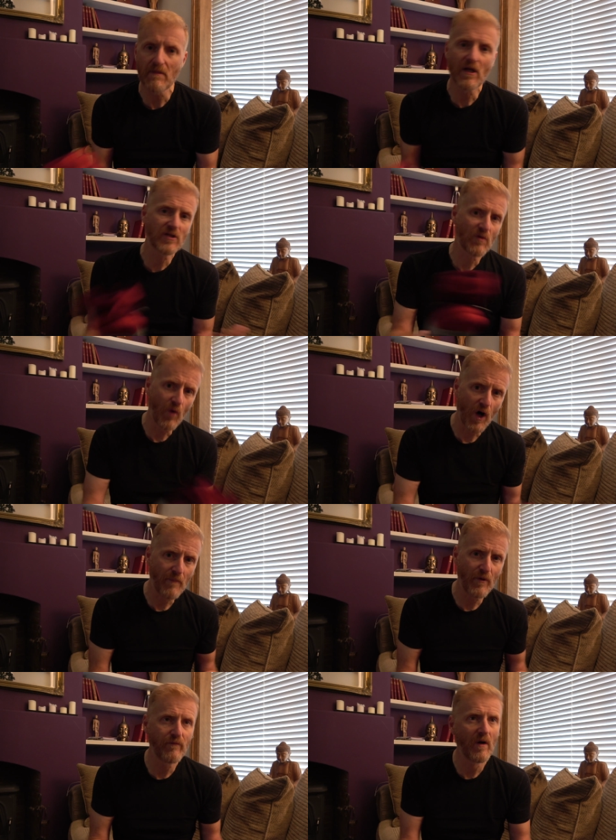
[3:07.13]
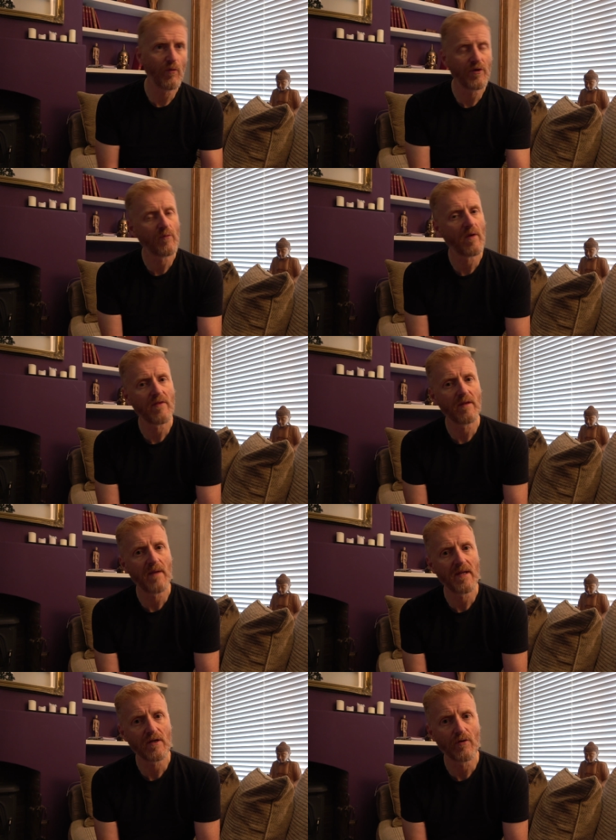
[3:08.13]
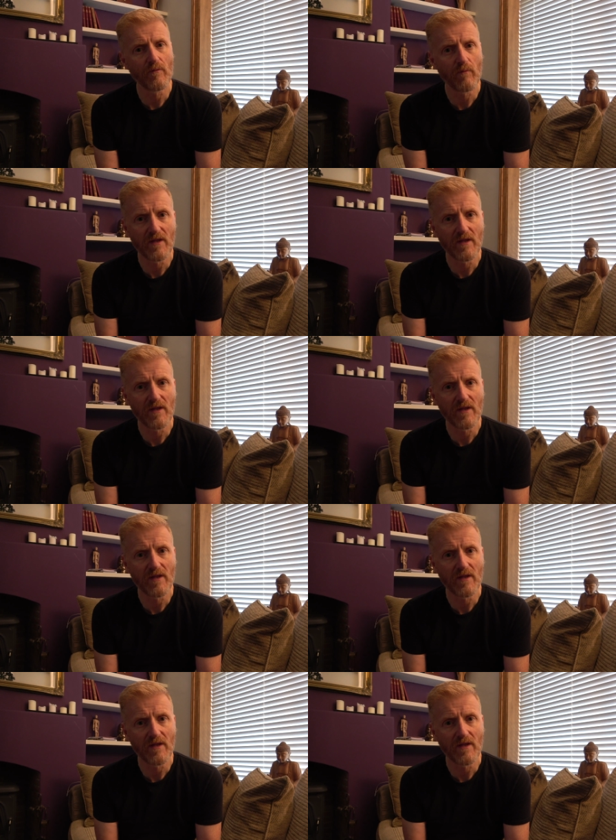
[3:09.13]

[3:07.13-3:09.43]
because they're waterproof, I wondered whether they'd be any good